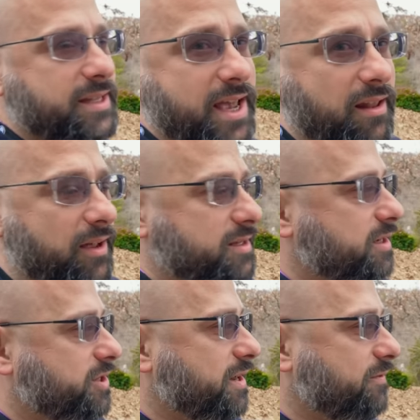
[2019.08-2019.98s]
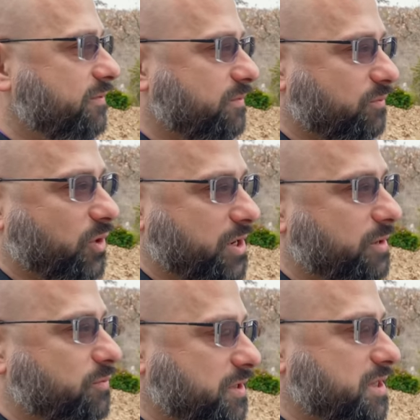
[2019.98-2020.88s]
satellites, it should have pretty
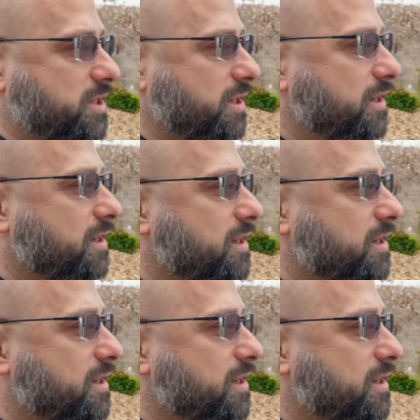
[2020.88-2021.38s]
good precision.